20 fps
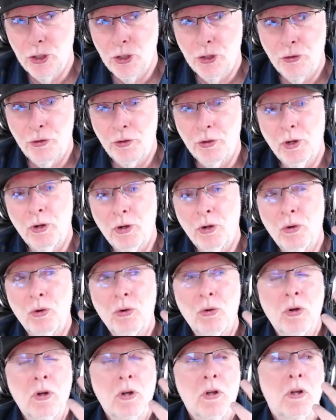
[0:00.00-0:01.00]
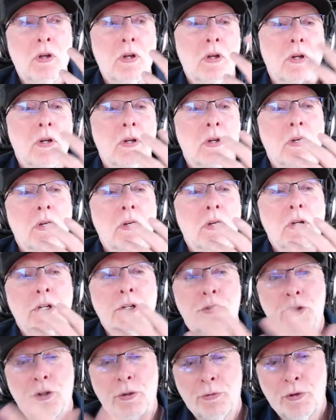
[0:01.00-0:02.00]
So, in
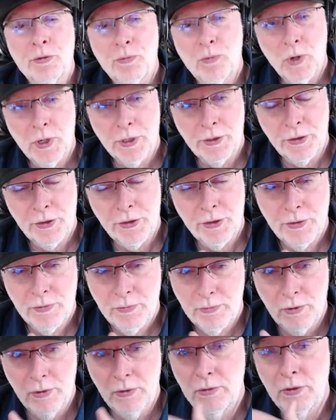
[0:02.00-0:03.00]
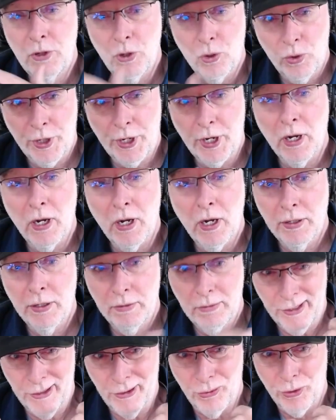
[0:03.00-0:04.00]
terms of what's going
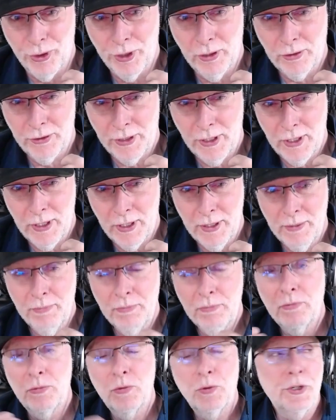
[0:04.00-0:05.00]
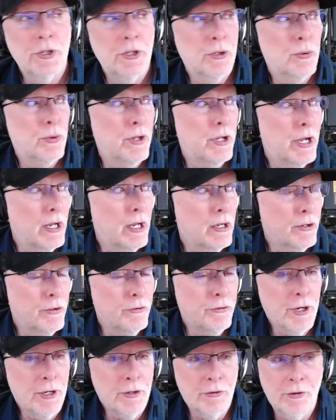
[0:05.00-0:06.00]
on in real time, with the
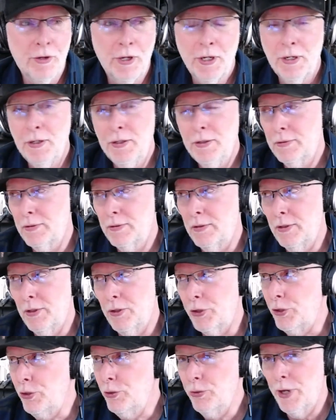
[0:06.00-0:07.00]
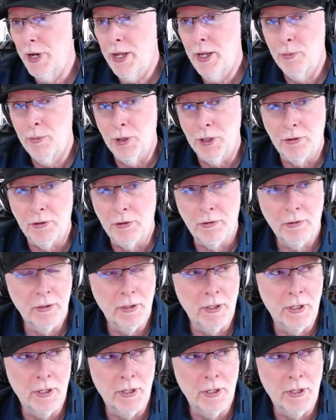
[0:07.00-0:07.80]
Alcatraz data, you name it.